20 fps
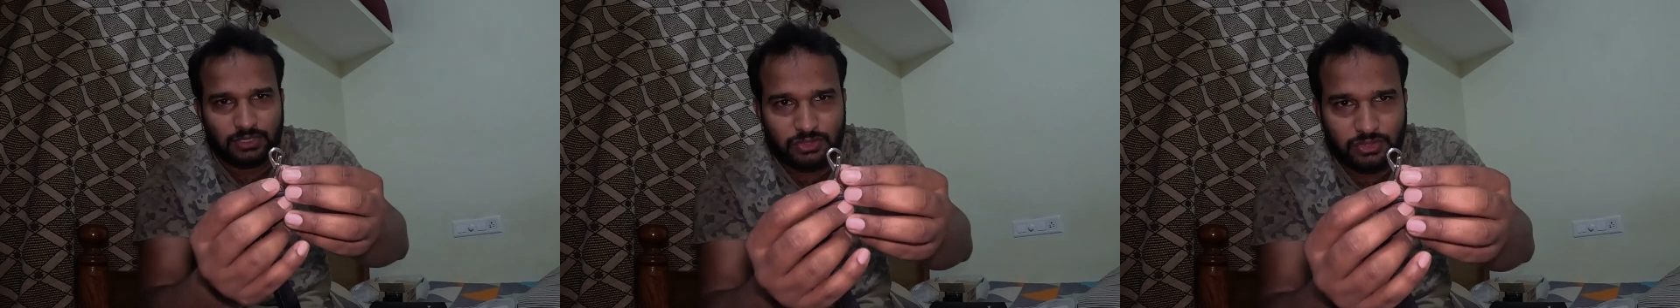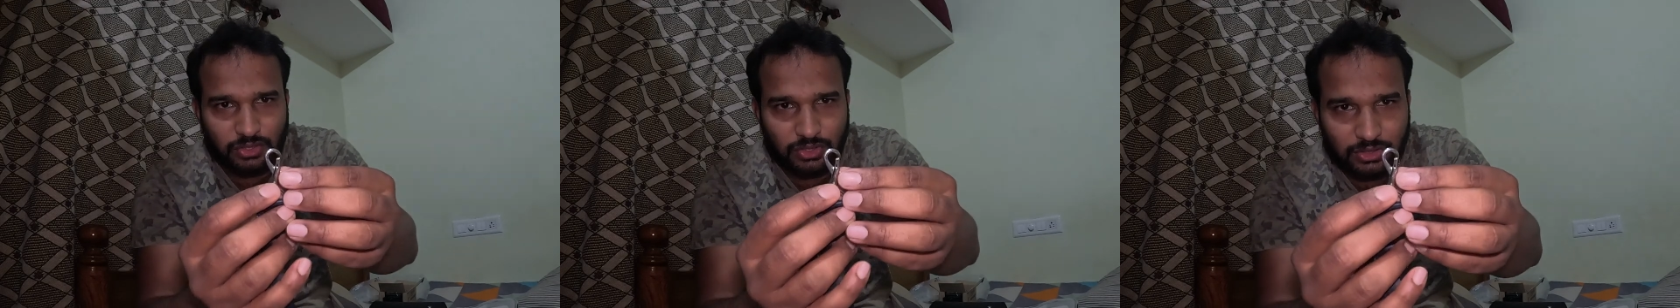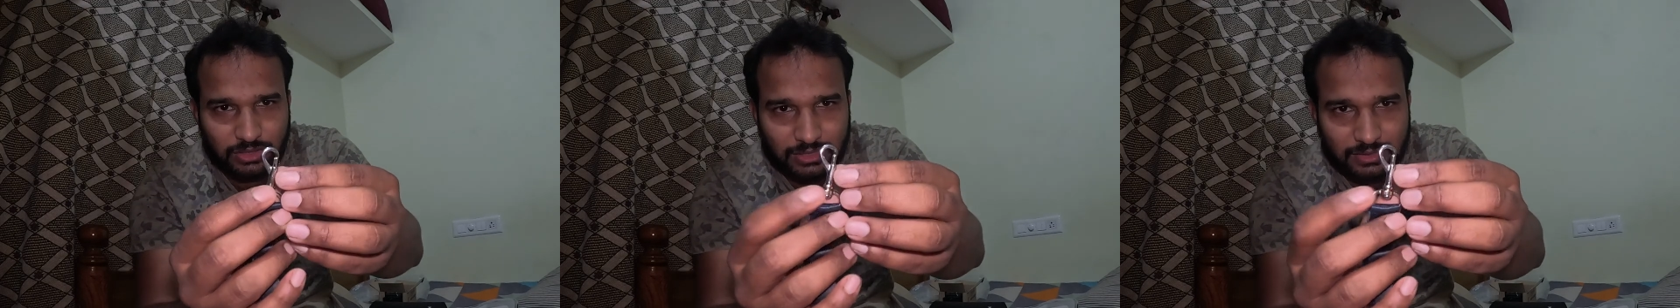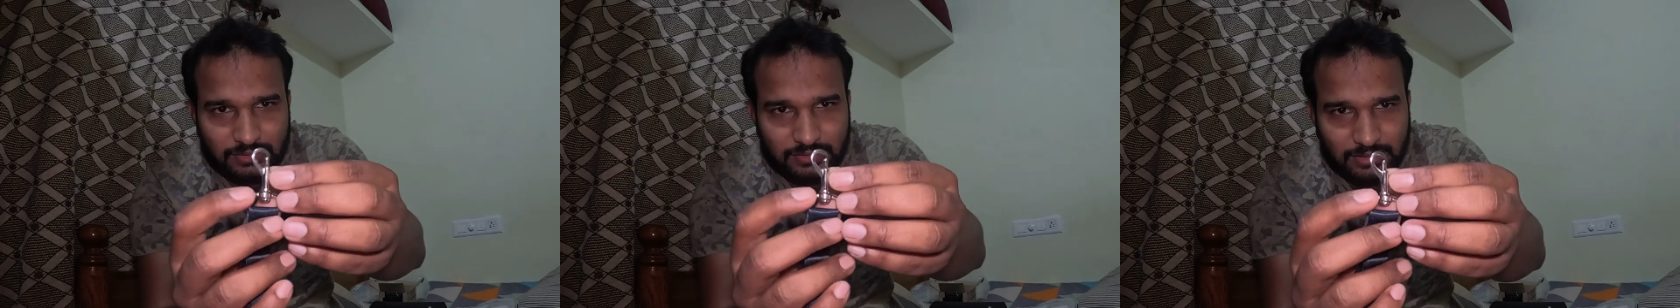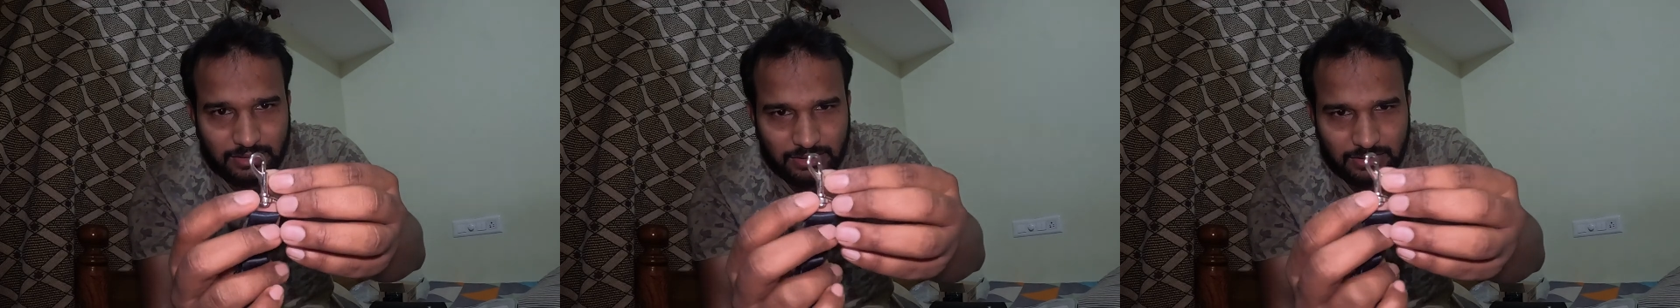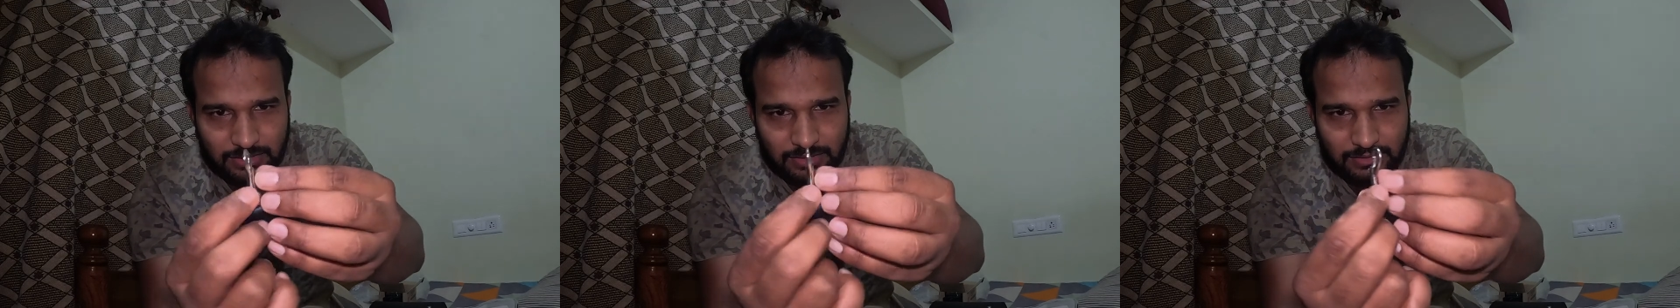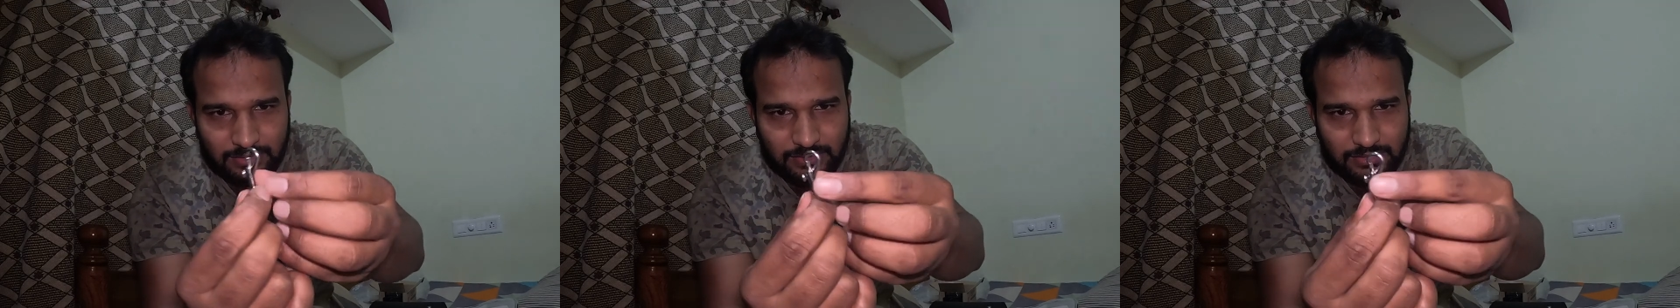so you can see
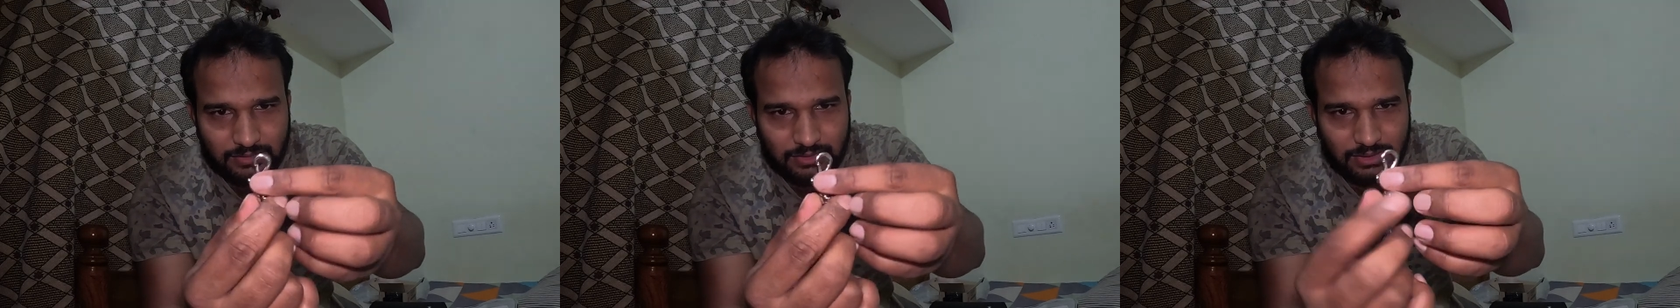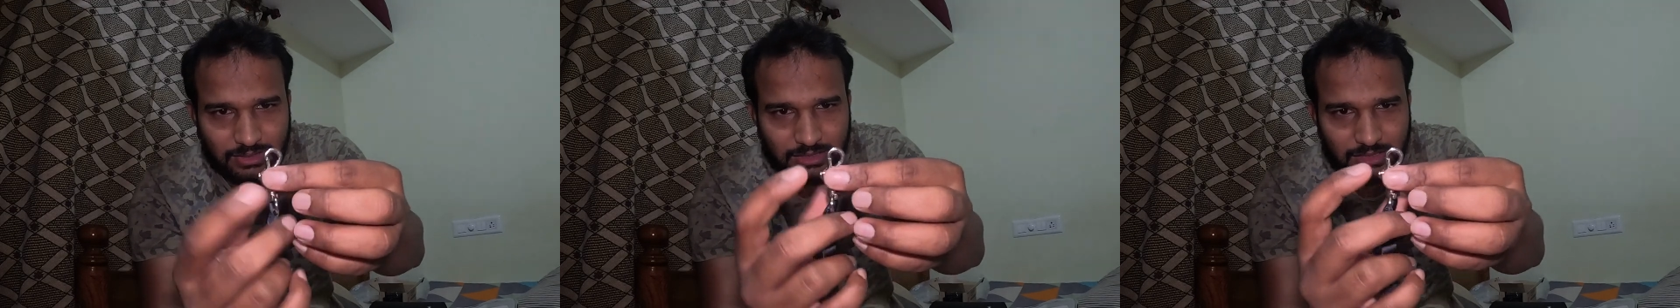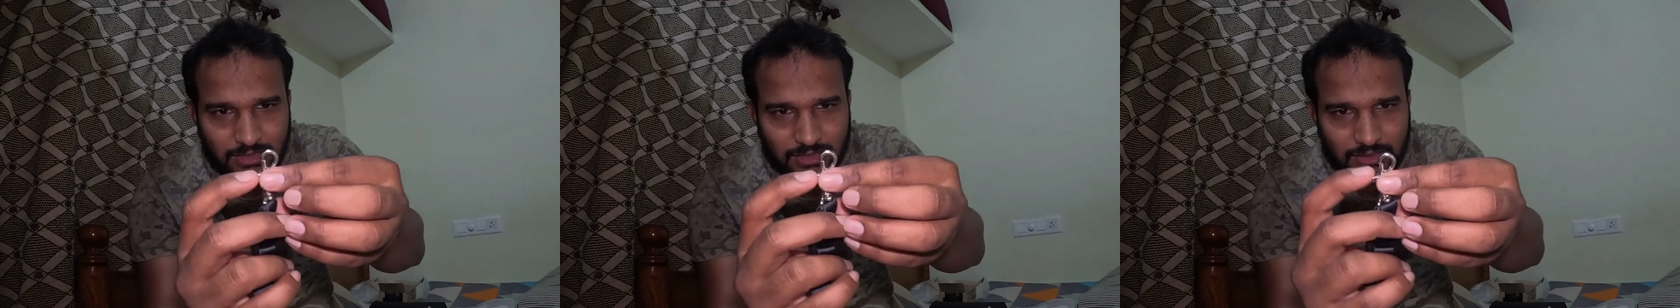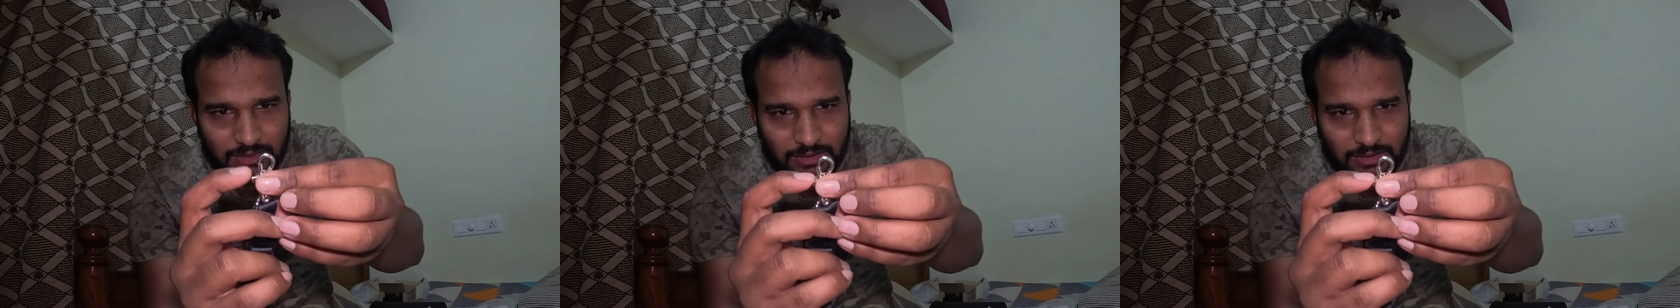this is the